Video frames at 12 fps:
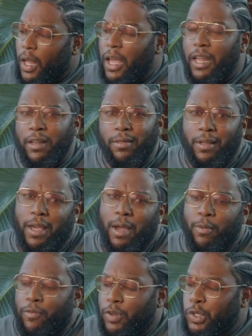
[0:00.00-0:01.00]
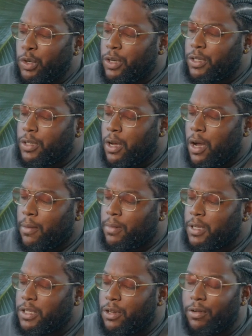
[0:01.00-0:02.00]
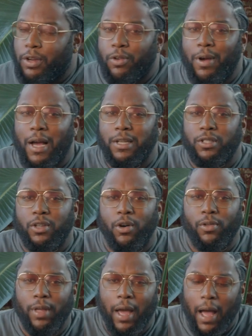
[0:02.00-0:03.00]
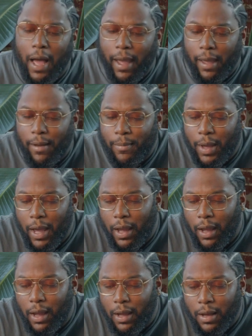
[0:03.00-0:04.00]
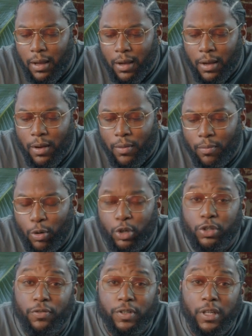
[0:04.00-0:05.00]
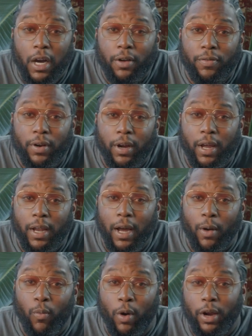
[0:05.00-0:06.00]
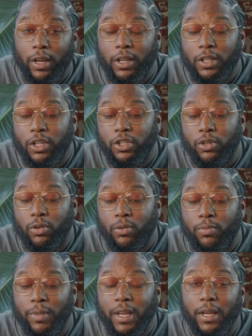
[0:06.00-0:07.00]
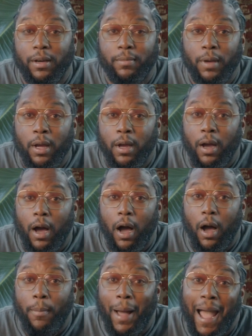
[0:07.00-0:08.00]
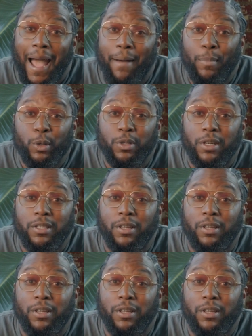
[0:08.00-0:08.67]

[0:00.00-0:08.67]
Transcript: In the camera of your choice. Considering you guys know that I am a portrait photographer and I work in the digital medium, I had most of this